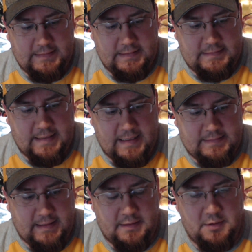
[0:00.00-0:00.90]
it
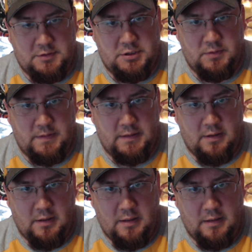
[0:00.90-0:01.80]
tastes like you're chewing
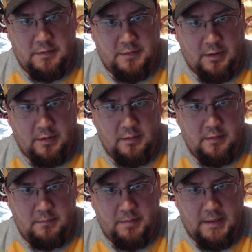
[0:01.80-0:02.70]
on dirt,
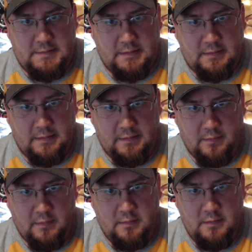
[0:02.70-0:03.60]
basically,
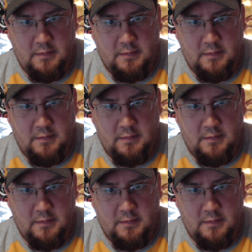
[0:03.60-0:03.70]
or